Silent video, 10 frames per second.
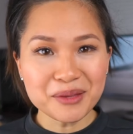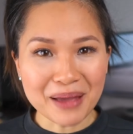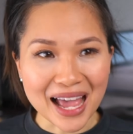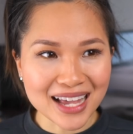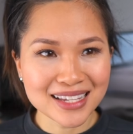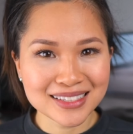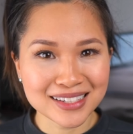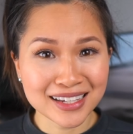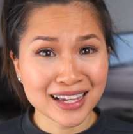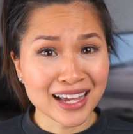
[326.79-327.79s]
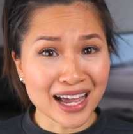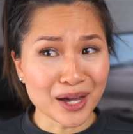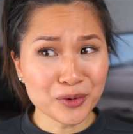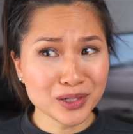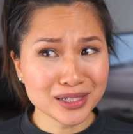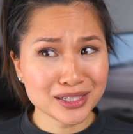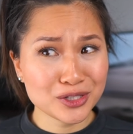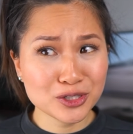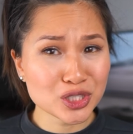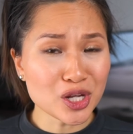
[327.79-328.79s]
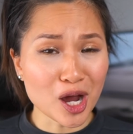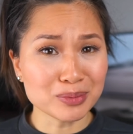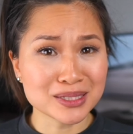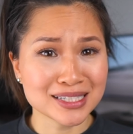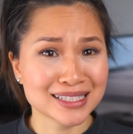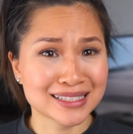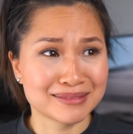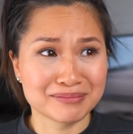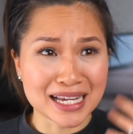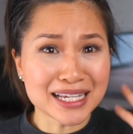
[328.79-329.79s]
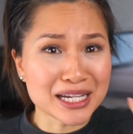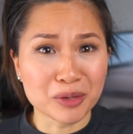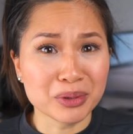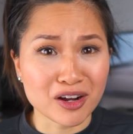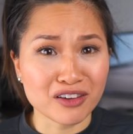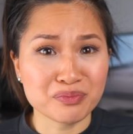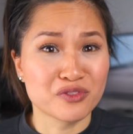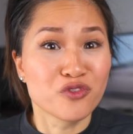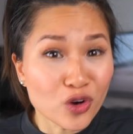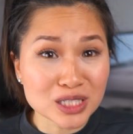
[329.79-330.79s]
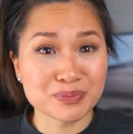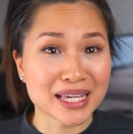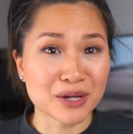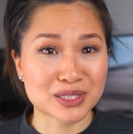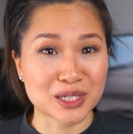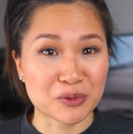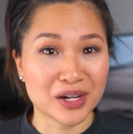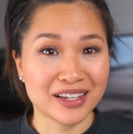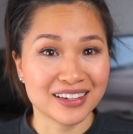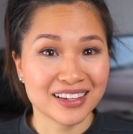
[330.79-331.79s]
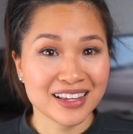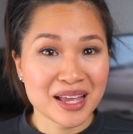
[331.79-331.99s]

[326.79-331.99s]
past, I would usually opt to just take an earbud off before speaking with someone,